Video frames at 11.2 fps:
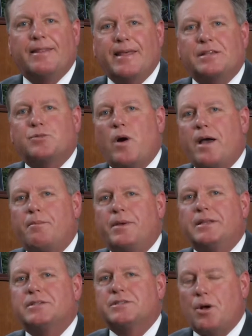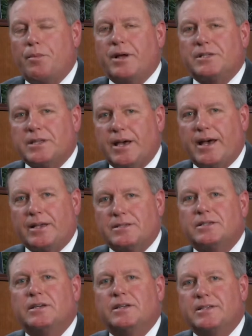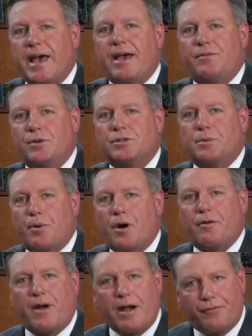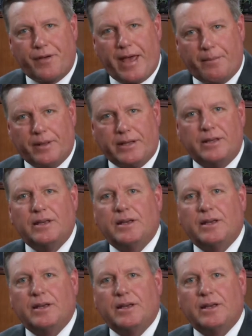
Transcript: That's why it means so much to us to have you as a part of our family,